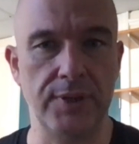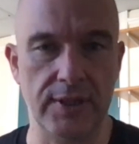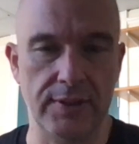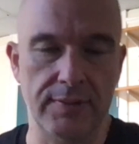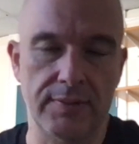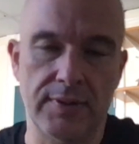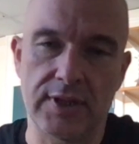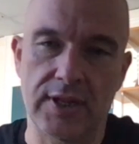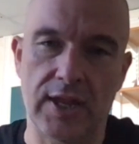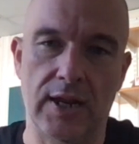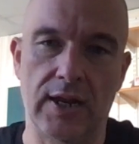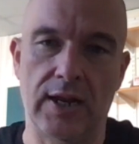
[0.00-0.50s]

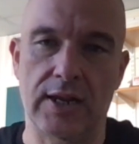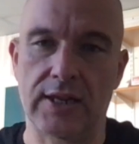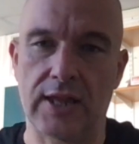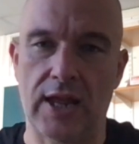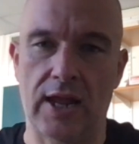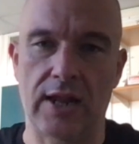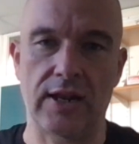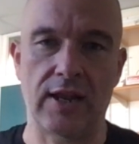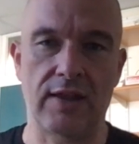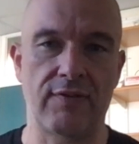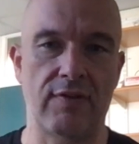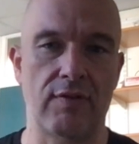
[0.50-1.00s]
But again, I
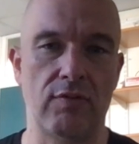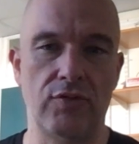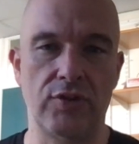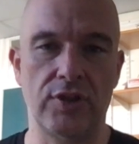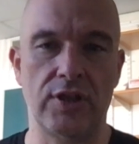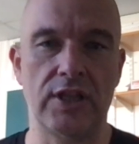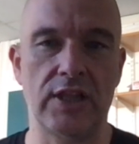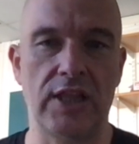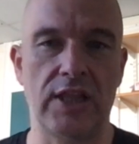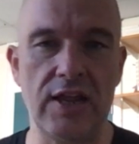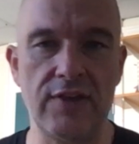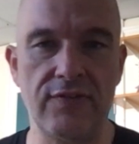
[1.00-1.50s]
can't have
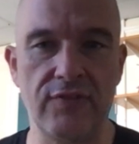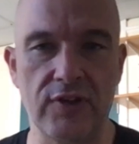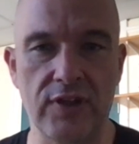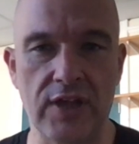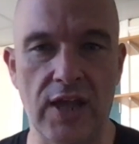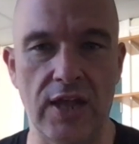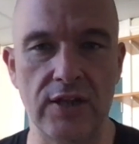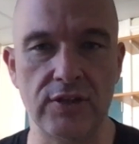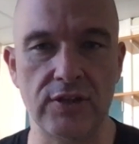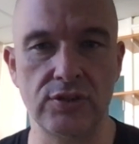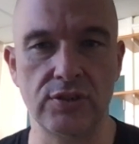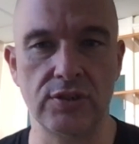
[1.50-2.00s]
everything in life. I
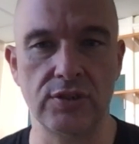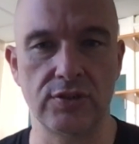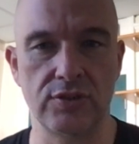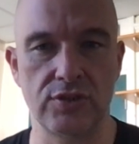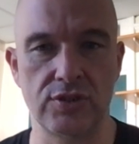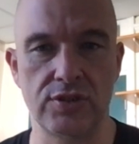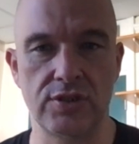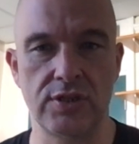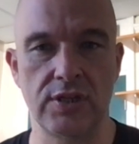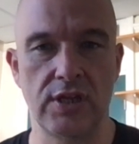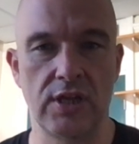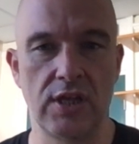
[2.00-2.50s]
can't
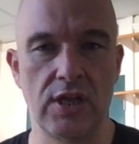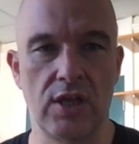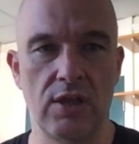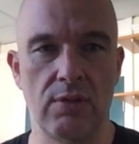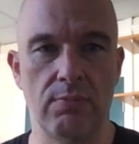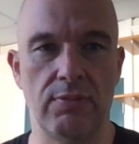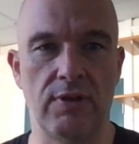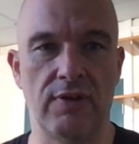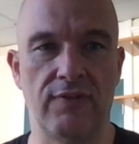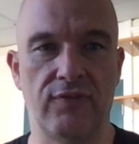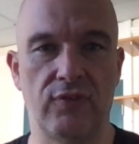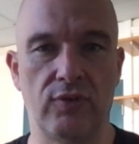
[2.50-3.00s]
just
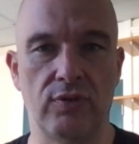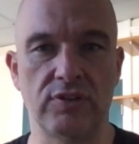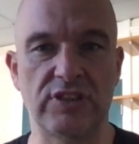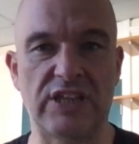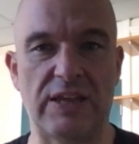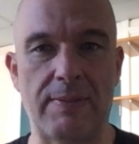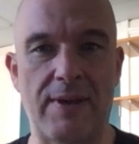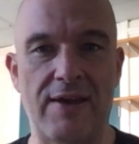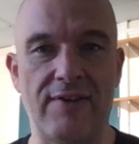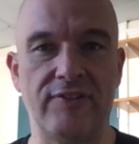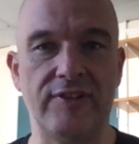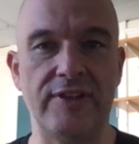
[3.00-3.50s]
be a
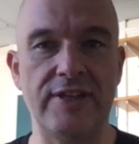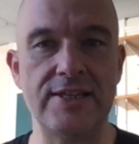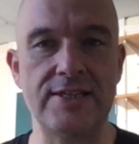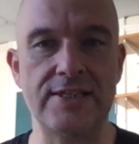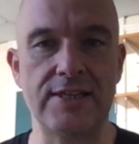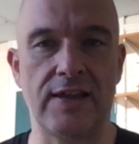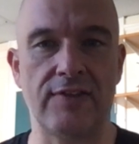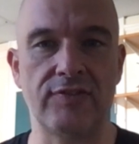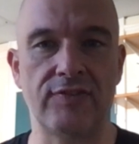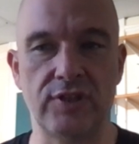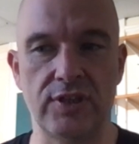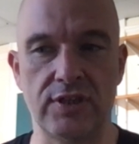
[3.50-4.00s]
full-time
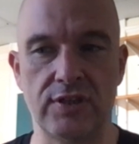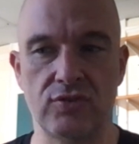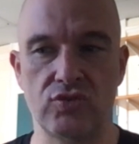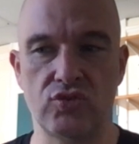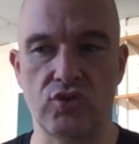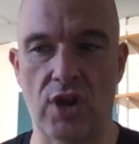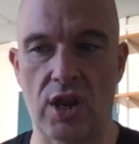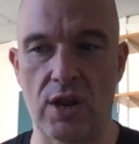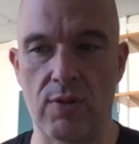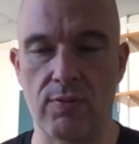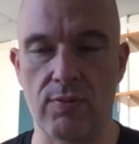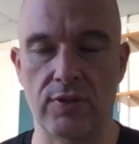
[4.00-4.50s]
athlete after
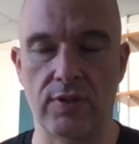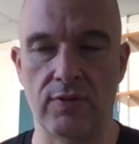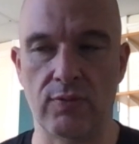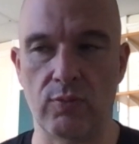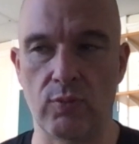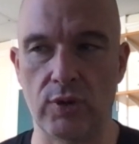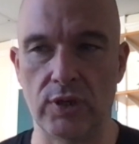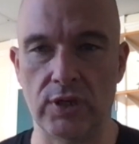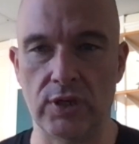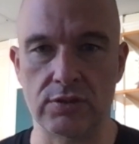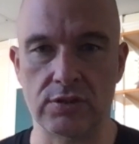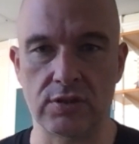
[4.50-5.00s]
training when the
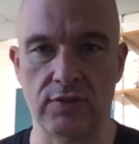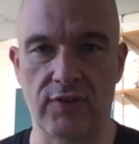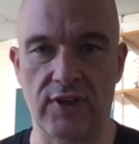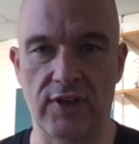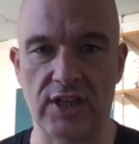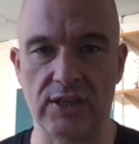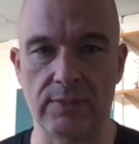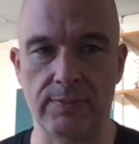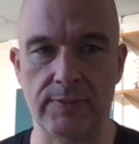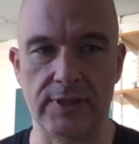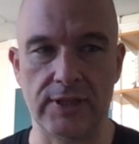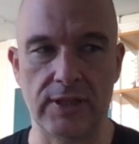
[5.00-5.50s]
window's
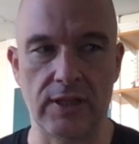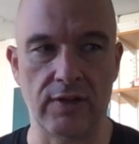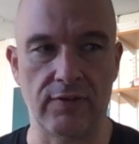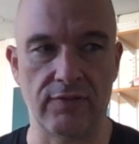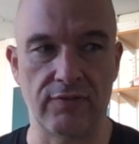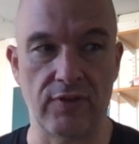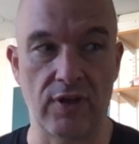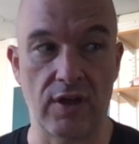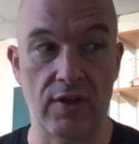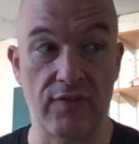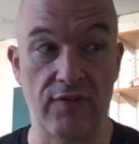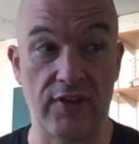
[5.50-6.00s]

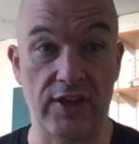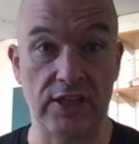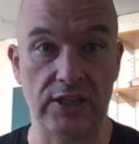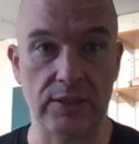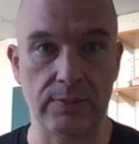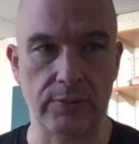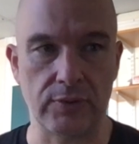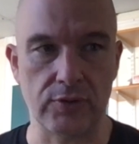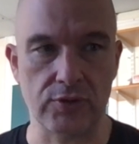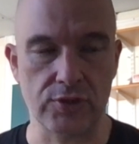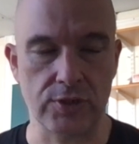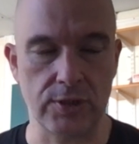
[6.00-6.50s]

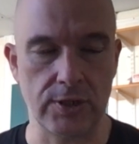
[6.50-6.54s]
available.